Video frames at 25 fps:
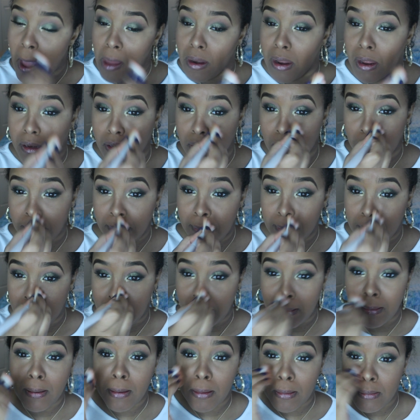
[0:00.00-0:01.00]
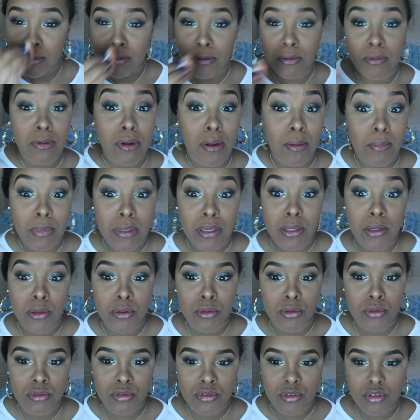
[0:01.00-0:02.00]
I like to put a little color around my
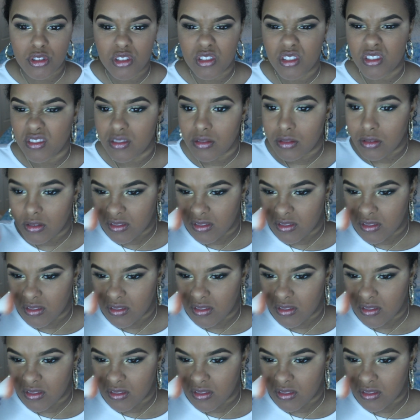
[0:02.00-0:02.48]
nose too.